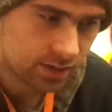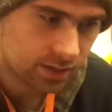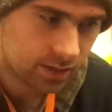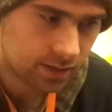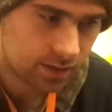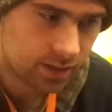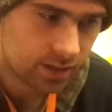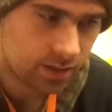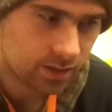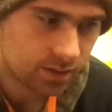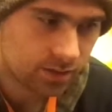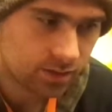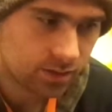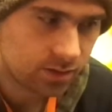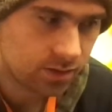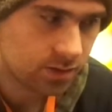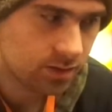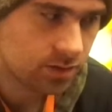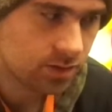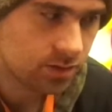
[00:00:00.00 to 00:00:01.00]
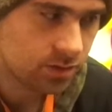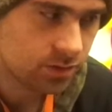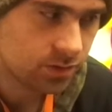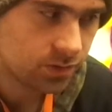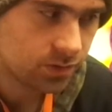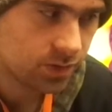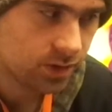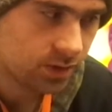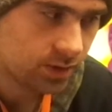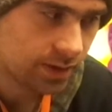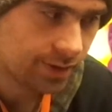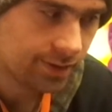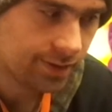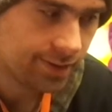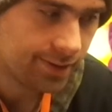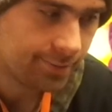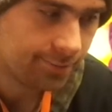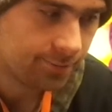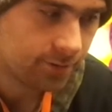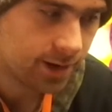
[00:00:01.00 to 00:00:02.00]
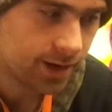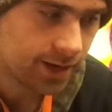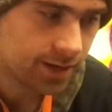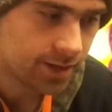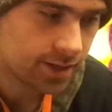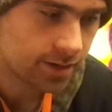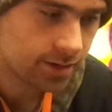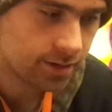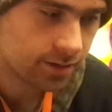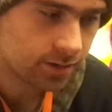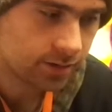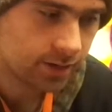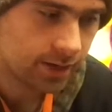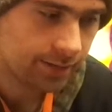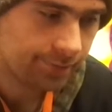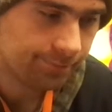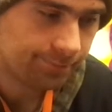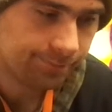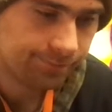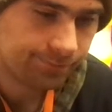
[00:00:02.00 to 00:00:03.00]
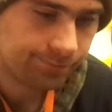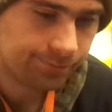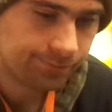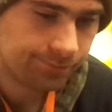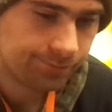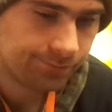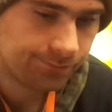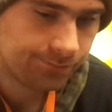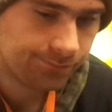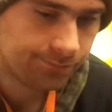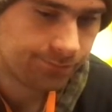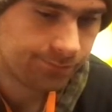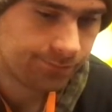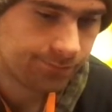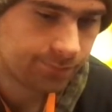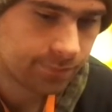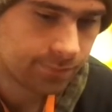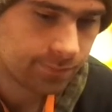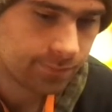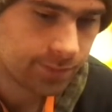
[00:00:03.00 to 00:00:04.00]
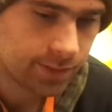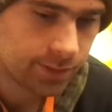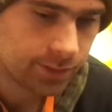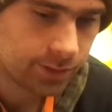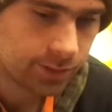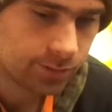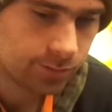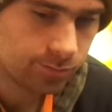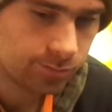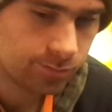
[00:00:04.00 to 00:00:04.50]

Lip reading: Gotta look into ride sharing crap. So,